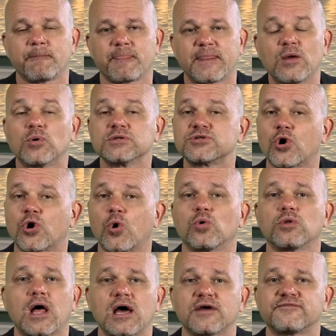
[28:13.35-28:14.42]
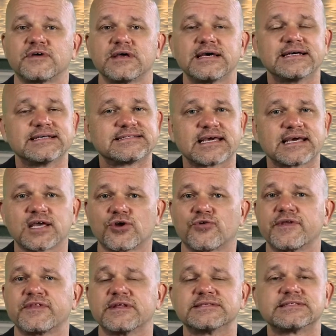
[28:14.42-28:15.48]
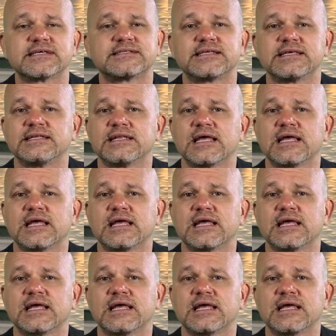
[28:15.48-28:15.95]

He wants our whole life. 2 Corinthians sixteen